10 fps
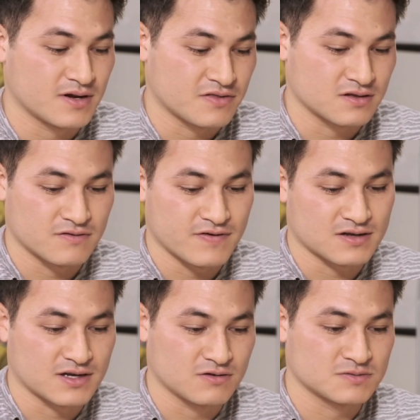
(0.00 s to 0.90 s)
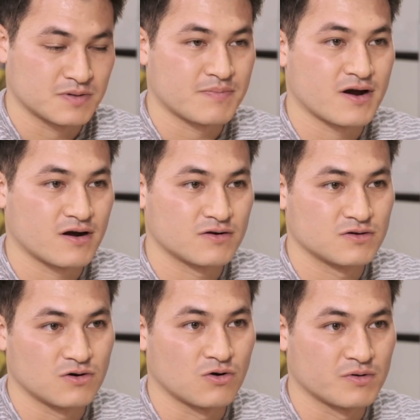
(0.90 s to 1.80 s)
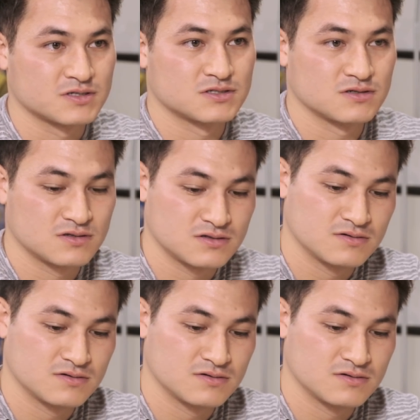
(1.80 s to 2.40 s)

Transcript: I think the fact that I was prepared, always to